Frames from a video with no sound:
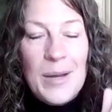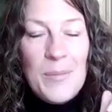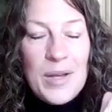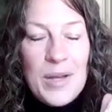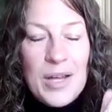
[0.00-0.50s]

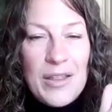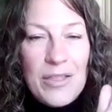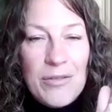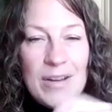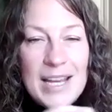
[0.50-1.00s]
Number
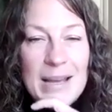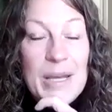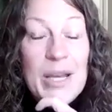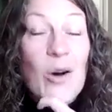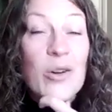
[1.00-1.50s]
3,
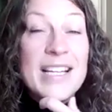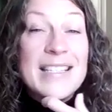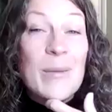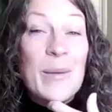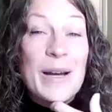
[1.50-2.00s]
be
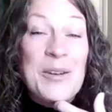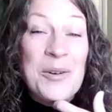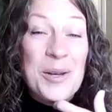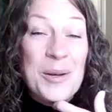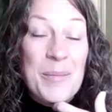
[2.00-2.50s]
honest about
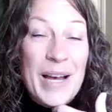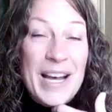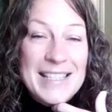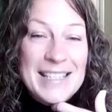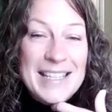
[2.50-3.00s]
your
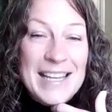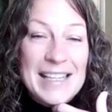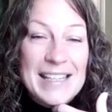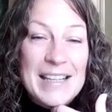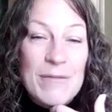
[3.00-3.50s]

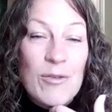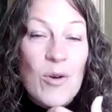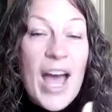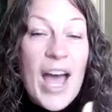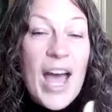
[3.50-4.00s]
capacity. If
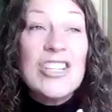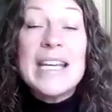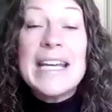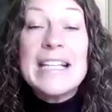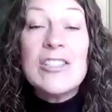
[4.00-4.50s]
your
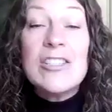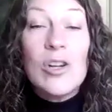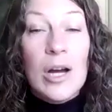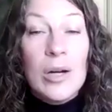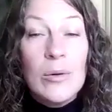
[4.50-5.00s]
energy is
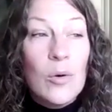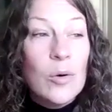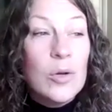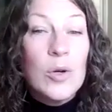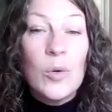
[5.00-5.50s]
low
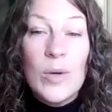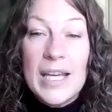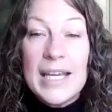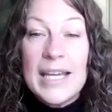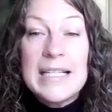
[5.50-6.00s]
or your
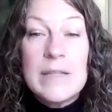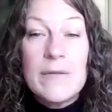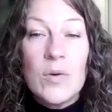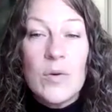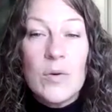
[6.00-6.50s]
week is
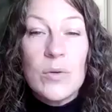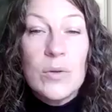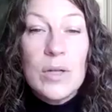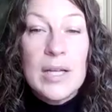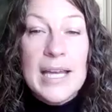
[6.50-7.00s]

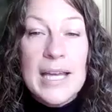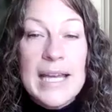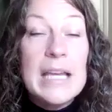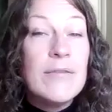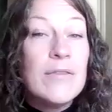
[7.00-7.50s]
full,
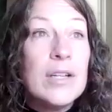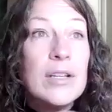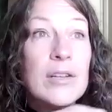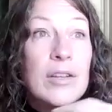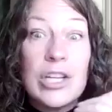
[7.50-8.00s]

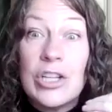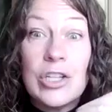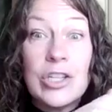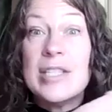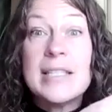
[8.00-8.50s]
even the
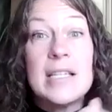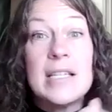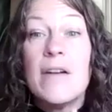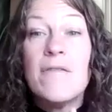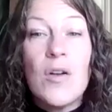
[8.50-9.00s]
good
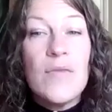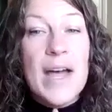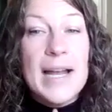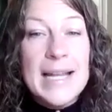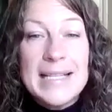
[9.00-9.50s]
stuff on
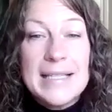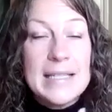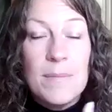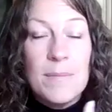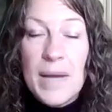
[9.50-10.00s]
that
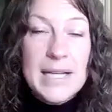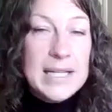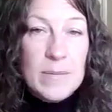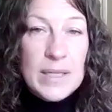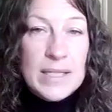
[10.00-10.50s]
list may
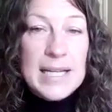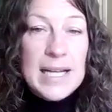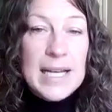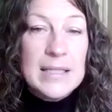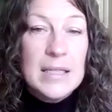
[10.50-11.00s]
need to be
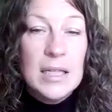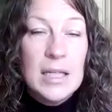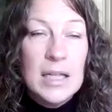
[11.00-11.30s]
delayed.